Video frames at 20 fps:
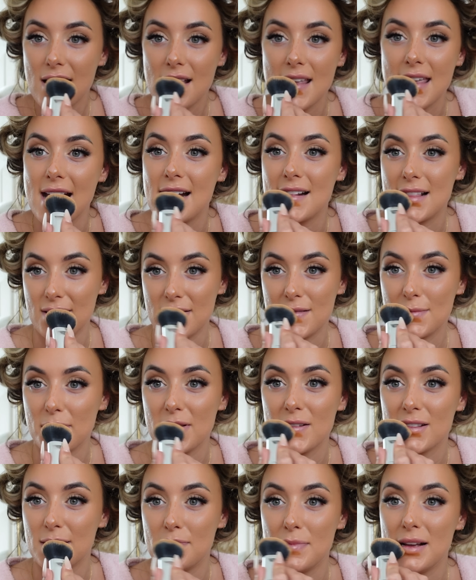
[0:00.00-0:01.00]
had the
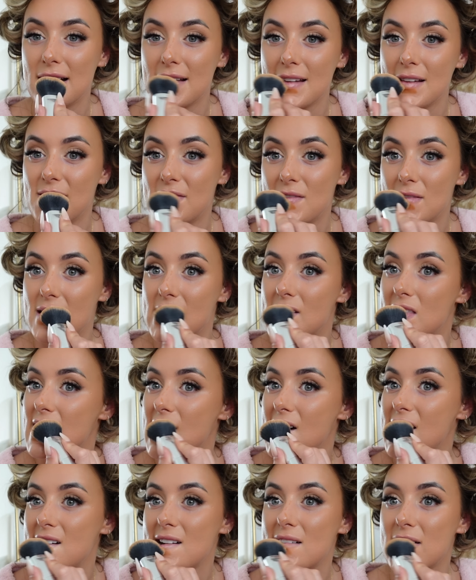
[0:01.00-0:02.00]
responsibility of doing
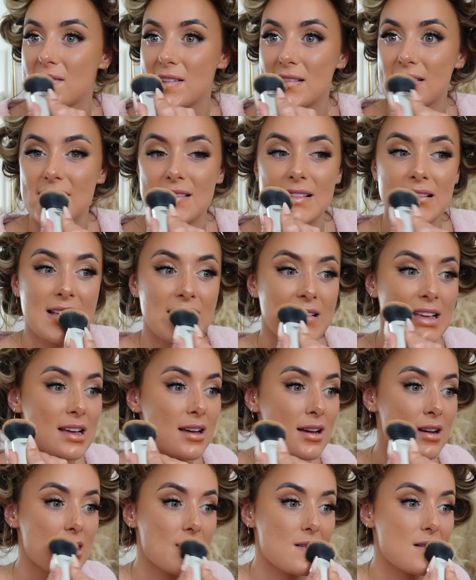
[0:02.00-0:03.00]
that because
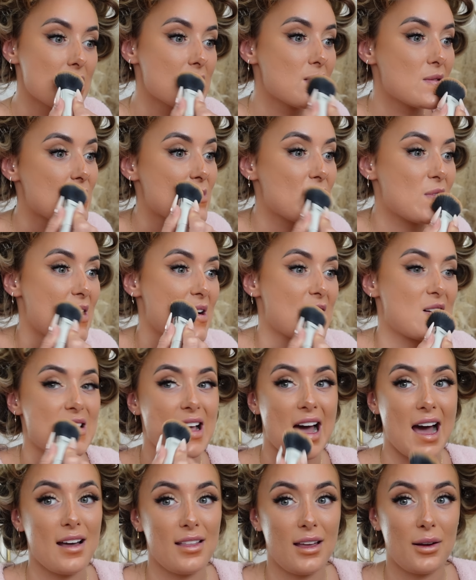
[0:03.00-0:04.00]
fuck
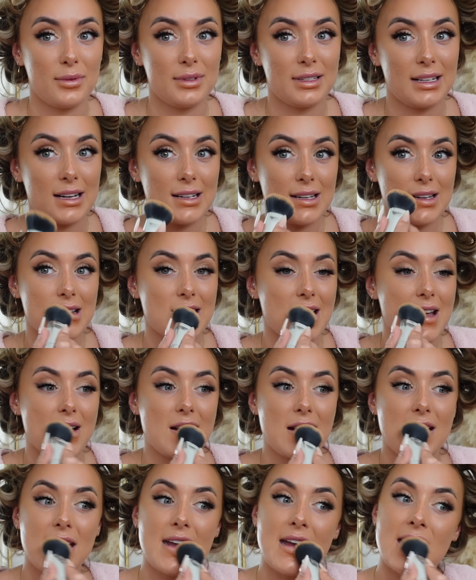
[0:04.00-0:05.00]
that was actually
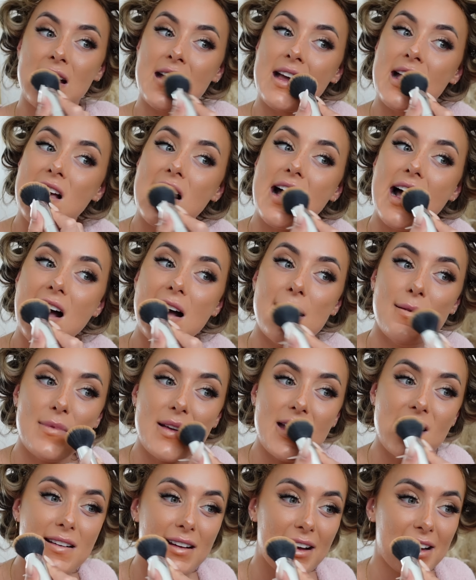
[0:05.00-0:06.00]
scary.
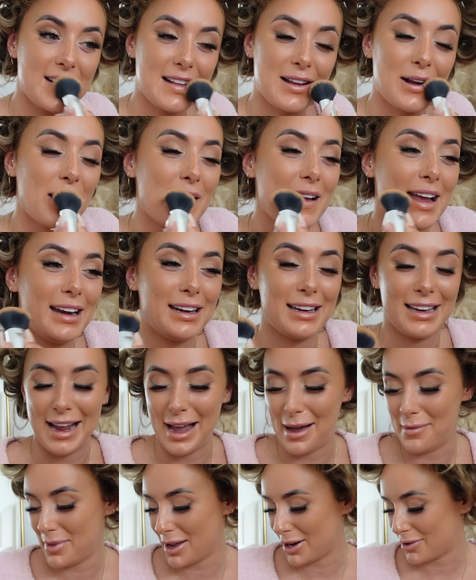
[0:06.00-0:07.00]
Anyway, so we had
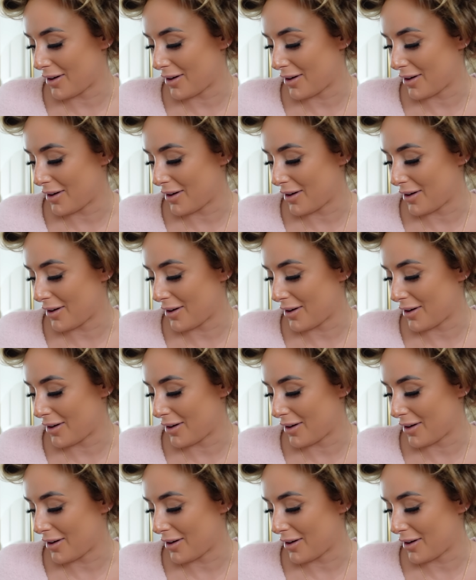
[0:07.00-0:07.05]
a big